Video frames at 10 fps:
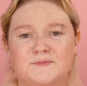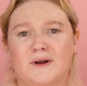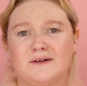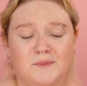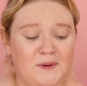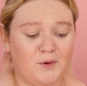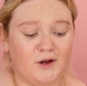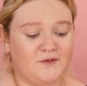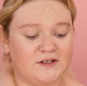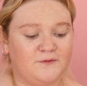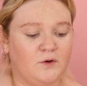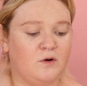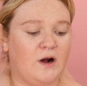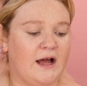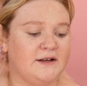Product would be perfect
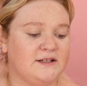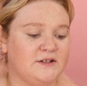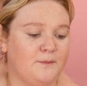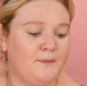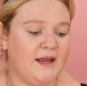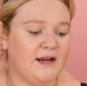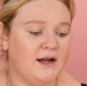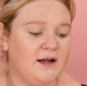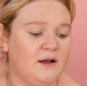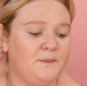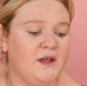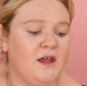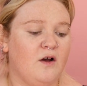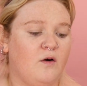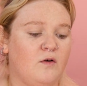for under your makeup
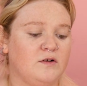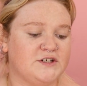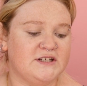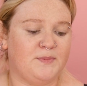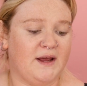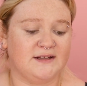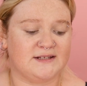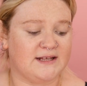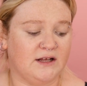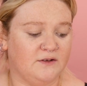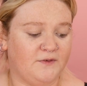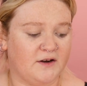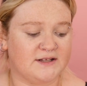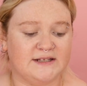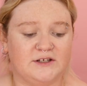or just by itself.
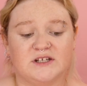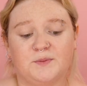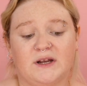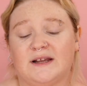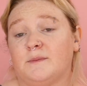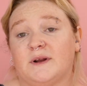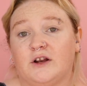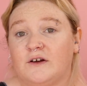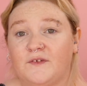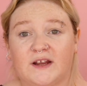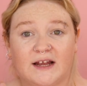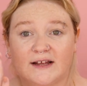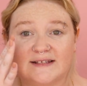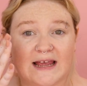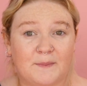Honestly, you just put a little bit on your
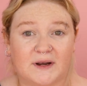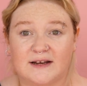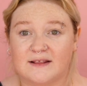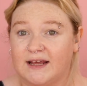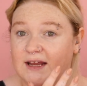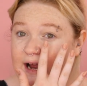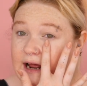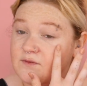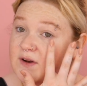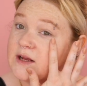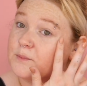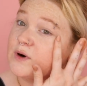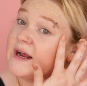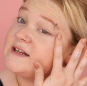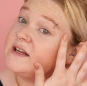finger, tap it under there, kind of like a
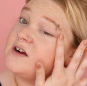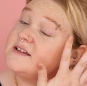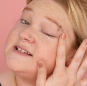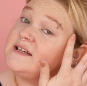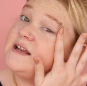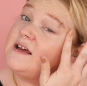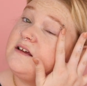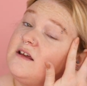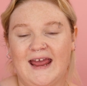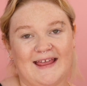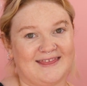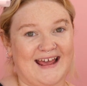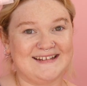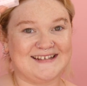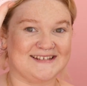brightening concealer, and
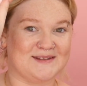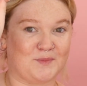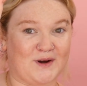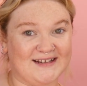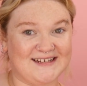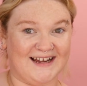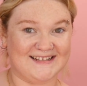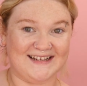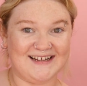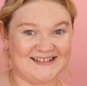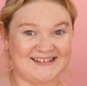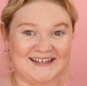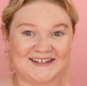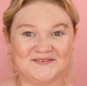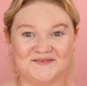that is the Bright Eyes Under Eye
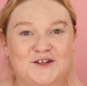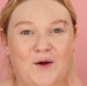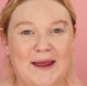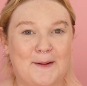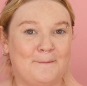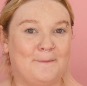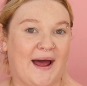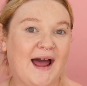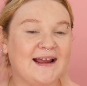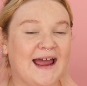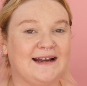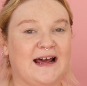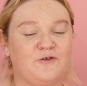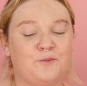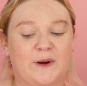Stick. So I am back and
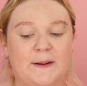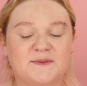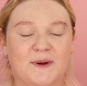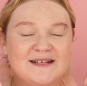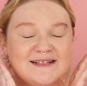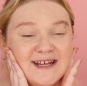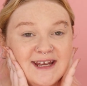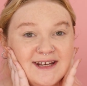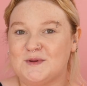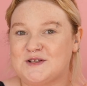I've prepped my skin.